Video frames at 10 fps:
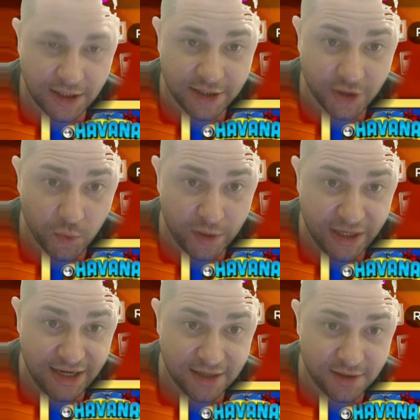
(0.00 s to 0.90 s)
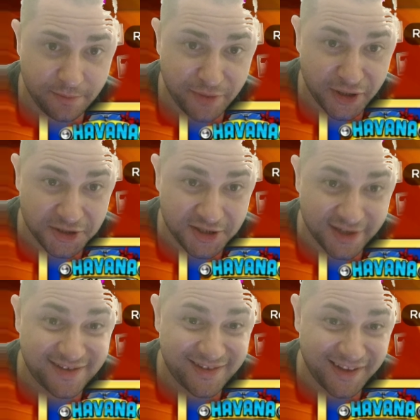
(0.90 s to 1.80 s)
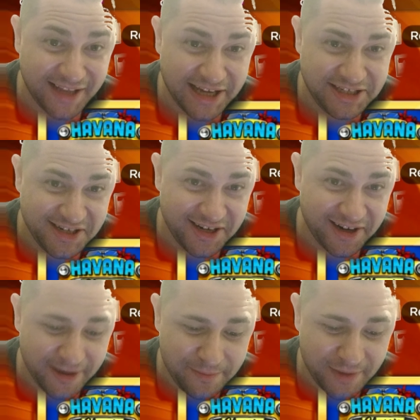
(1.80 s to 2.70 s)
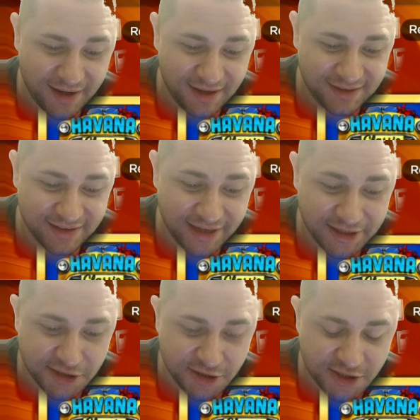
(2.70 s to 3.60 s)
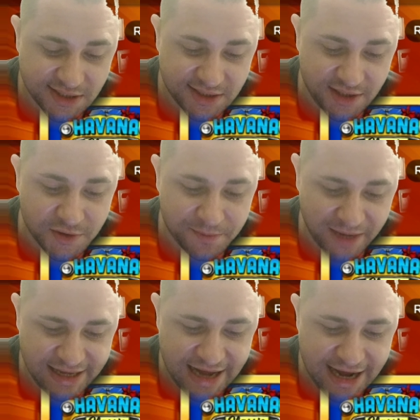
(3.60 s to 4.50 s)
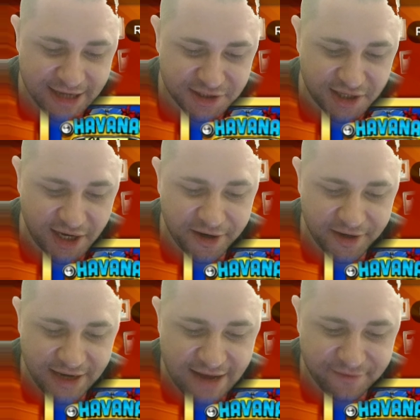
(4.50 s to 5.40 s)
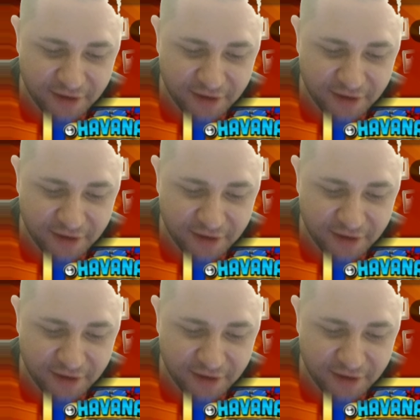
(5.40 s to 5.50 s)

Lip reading: I don't need to purchase the legendary box and I should just use my cash that I already have